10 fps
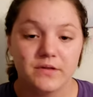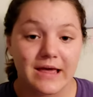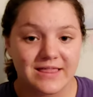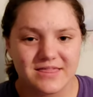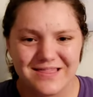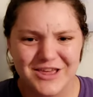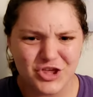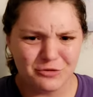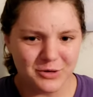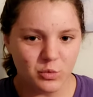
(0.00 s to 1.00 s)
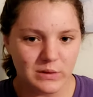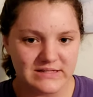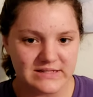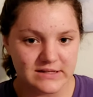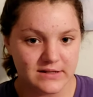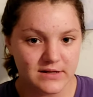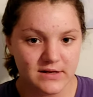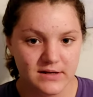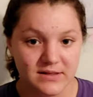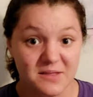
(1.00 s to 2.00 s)
like the humor wasn't
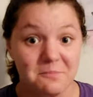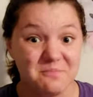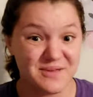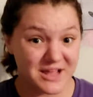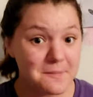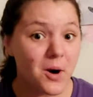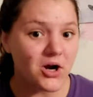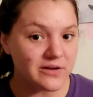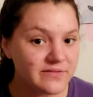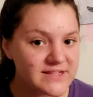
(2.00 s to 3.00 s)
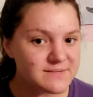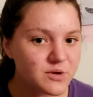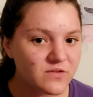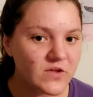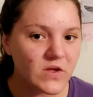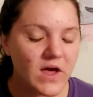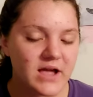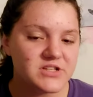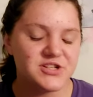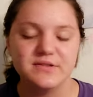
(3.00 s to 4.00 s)
the big part of this movie, I
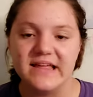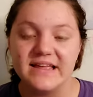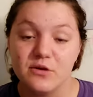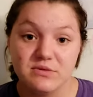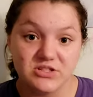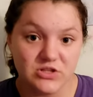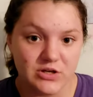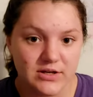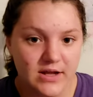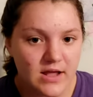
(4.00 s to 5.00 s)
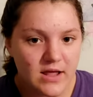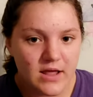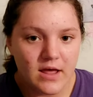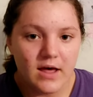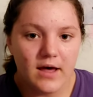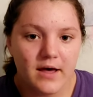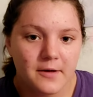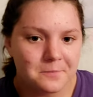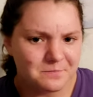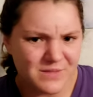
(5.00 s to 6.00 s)
do think it was good.
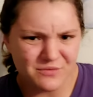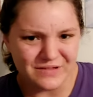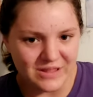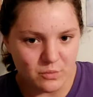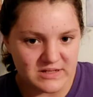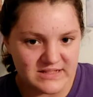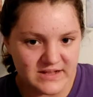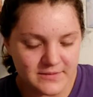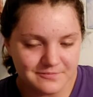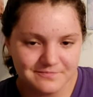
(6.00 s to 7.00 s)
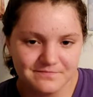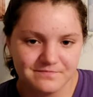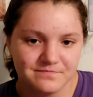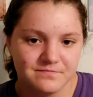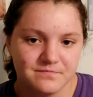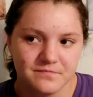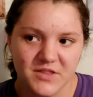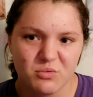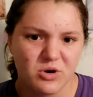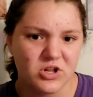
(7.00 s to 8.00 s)
Um it really wasn't
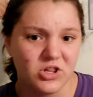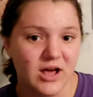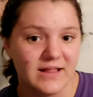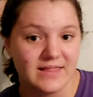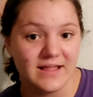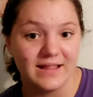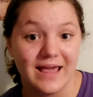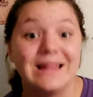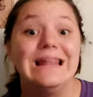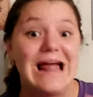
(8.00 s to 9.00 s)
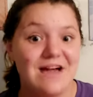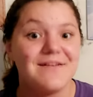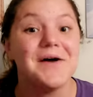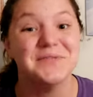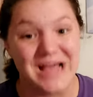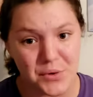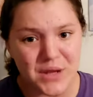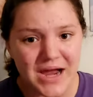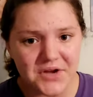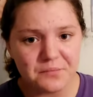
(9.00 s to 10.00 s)
there weren't a lot that like laugh out loud
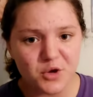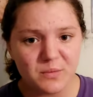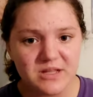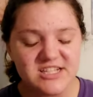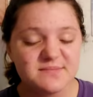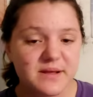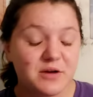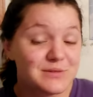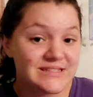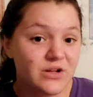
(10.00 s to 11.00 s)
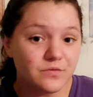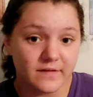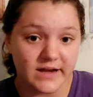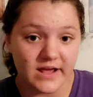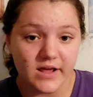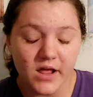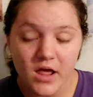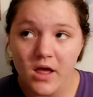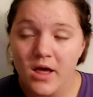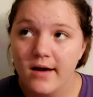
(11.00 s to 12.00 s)
kind of moments, but it was still funny.
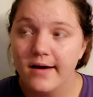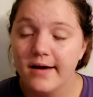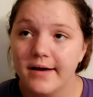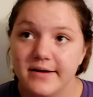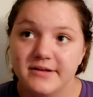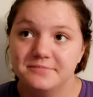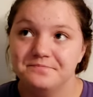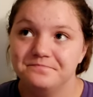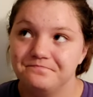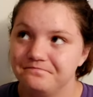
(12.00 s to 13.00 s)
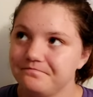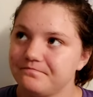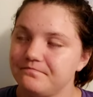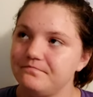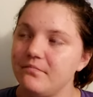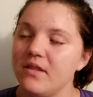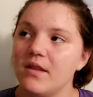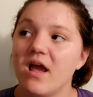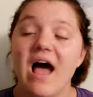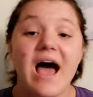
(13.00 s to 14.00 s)
Um
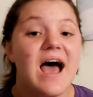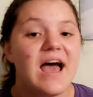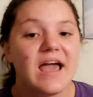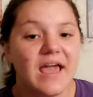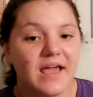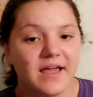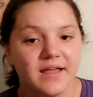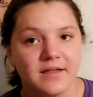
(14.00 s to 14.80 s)
I